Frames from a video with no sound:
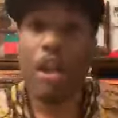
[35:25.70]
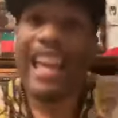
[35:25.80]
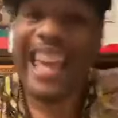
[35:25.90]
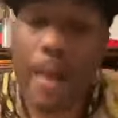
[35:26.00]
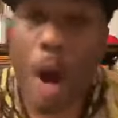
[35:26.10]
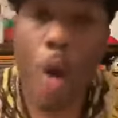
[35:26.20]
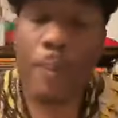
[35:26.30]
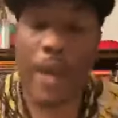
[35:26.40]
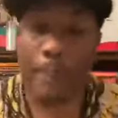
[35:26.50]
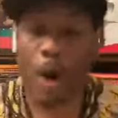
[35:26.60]
Ebola
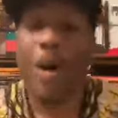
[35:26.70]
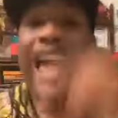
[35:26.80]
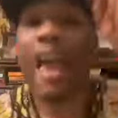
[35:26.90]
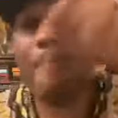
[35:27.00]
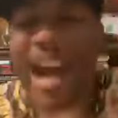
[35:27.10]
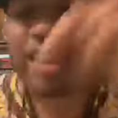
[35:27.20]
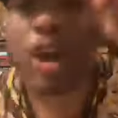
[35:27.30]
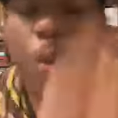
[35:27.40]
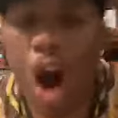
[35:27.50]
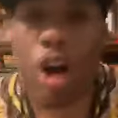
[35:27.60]
people and make the
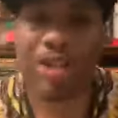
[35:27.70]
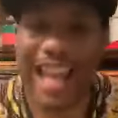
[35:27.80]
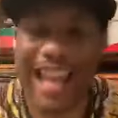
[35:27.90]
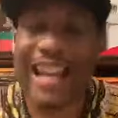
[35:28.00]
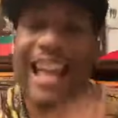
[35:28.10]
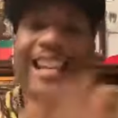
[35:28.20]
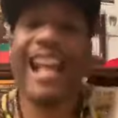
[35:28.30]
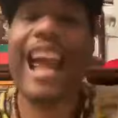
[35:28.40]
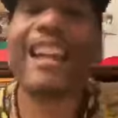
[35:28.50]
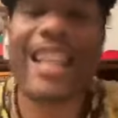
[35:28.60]
world think that
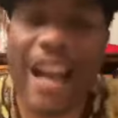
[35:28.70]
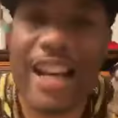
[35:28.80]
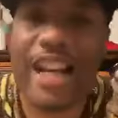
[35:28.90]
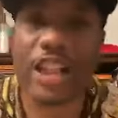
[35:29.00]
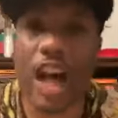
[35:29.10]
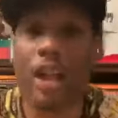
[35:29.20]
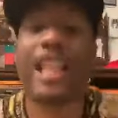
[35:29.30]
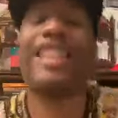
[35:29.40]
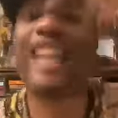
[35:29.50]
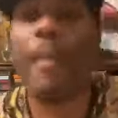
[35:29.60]
they're killing each other
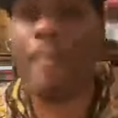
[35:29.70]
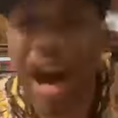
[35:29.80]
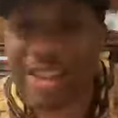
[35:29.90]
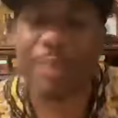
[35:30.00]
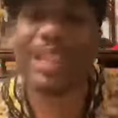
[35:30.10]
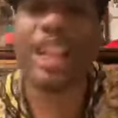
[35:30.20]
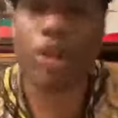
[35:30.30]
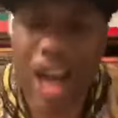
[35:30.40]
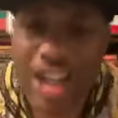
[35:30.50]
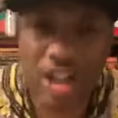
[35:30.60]
because they're Muslims and
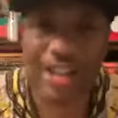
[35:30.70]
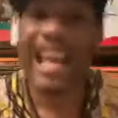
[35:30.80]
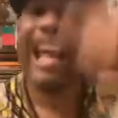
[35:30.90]
Christians.